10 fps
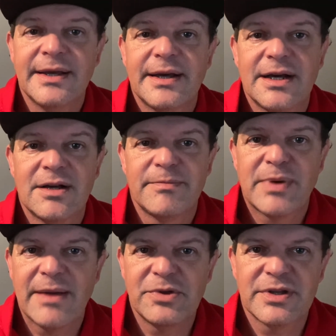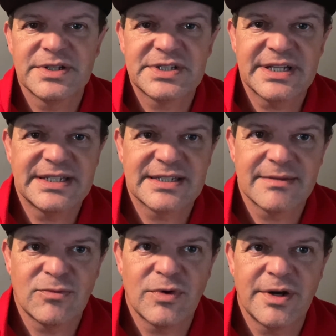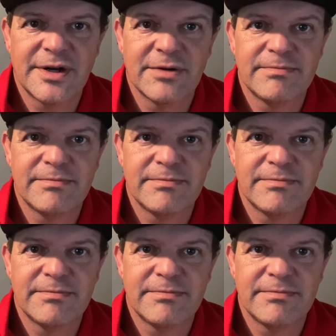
Probably going to stay somewhere.